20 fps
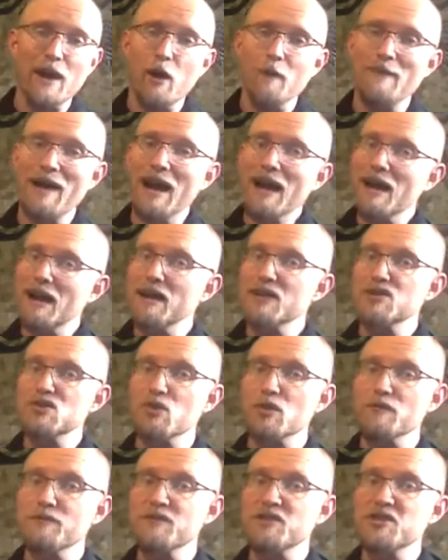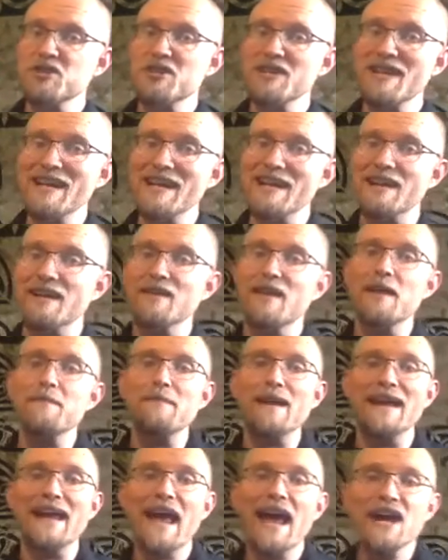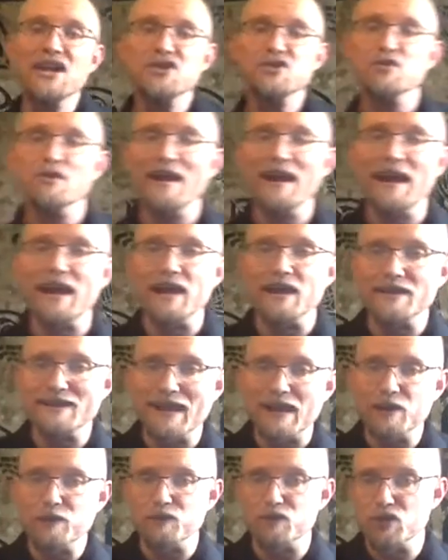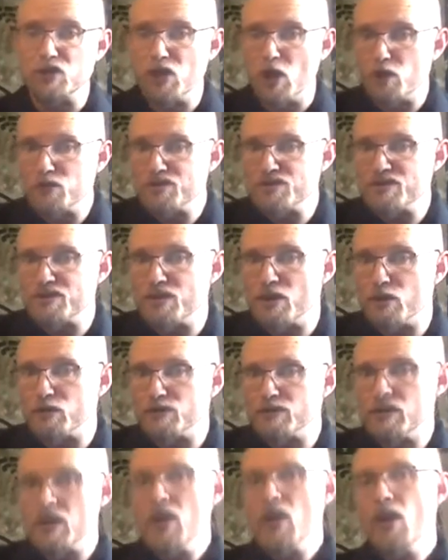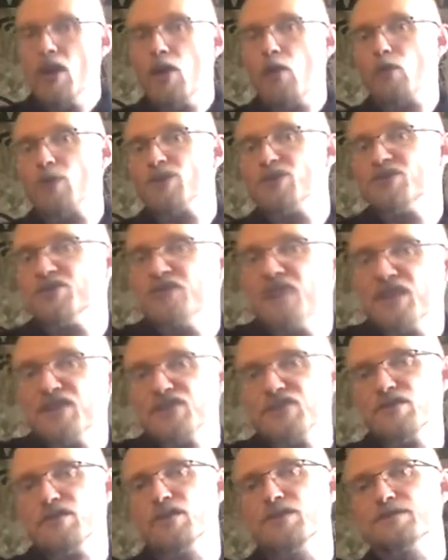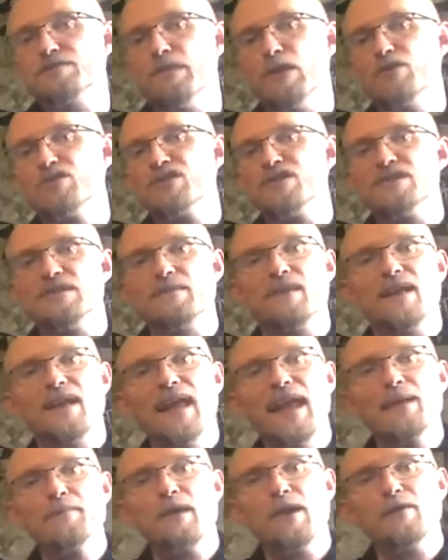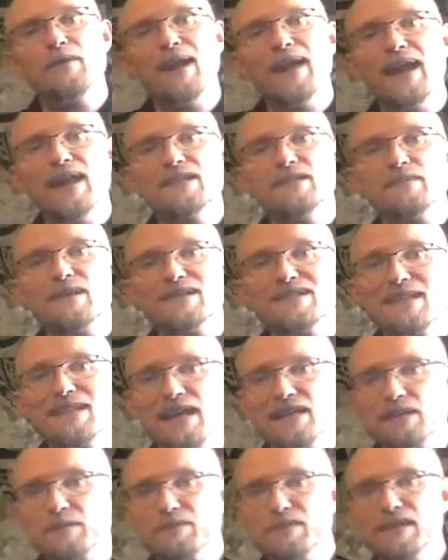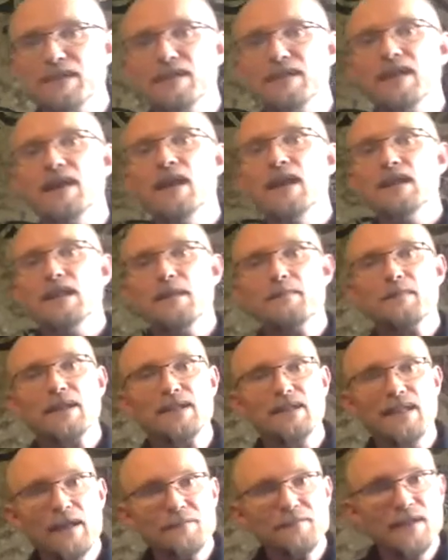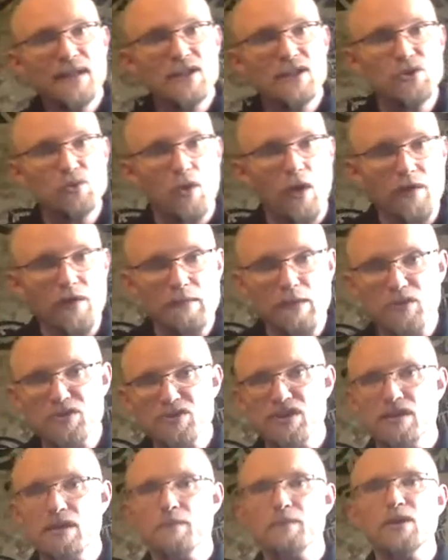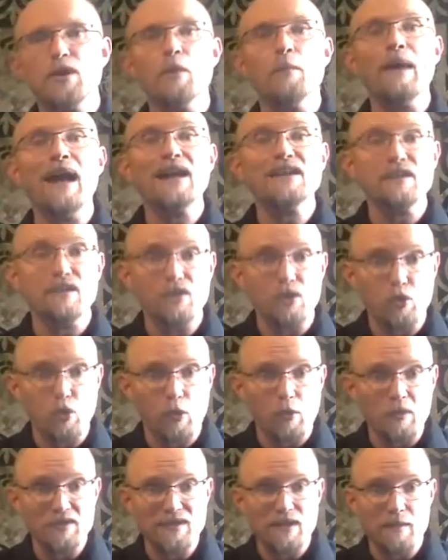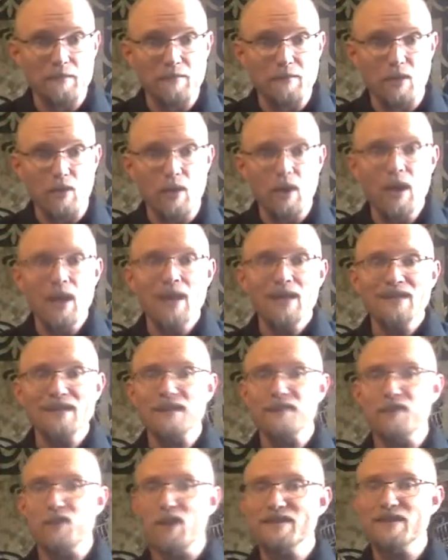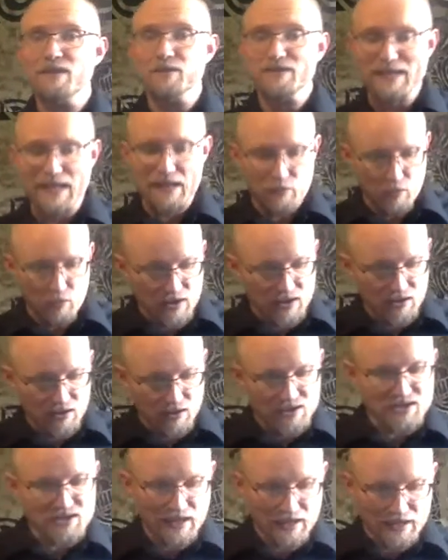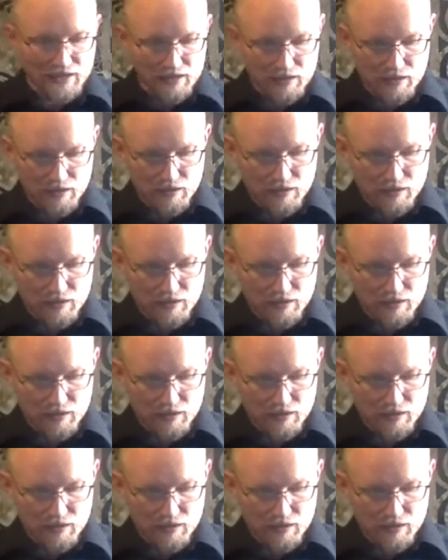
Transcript: Now, I'm not going to sort of cheat and let my extra hand kind of ghost note or gesture those motions. I'm going to hang my right hand to my side completely, let my left hand do all the motion. I'm going to go back to the normal tempo to give you an idea what that work looks like.